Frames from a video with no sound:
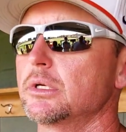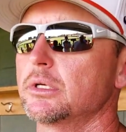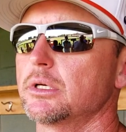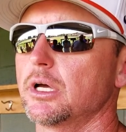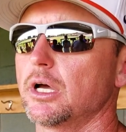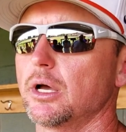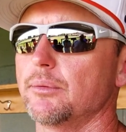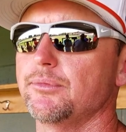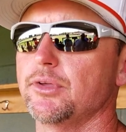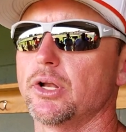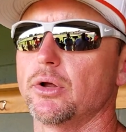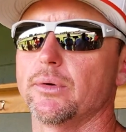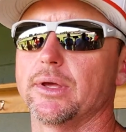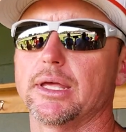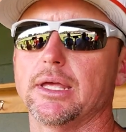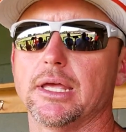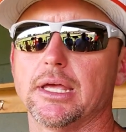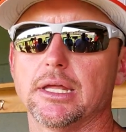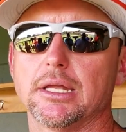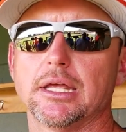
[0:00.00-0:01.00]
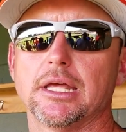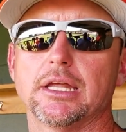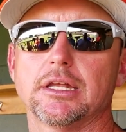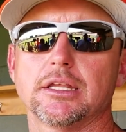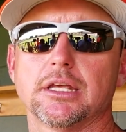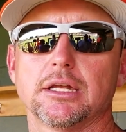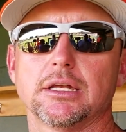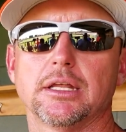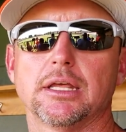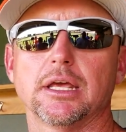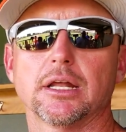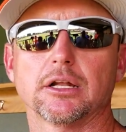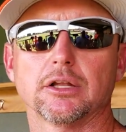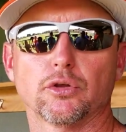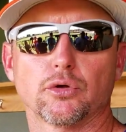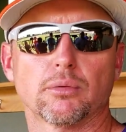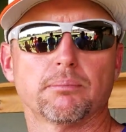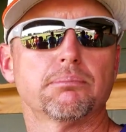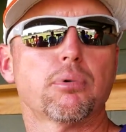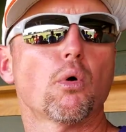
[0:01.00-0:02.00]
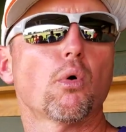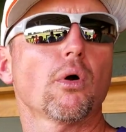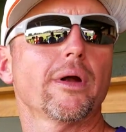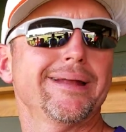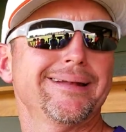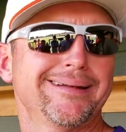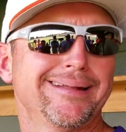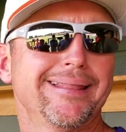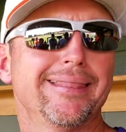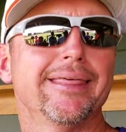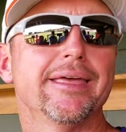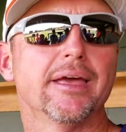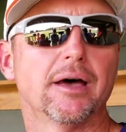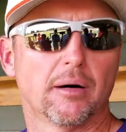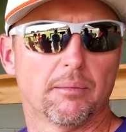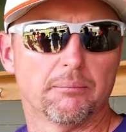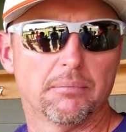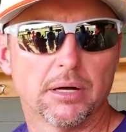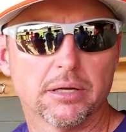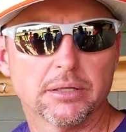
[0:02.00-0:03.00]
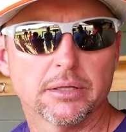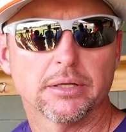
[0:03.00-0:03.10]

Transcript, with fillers: Uh, you know, it, it, it can get a little boring to them.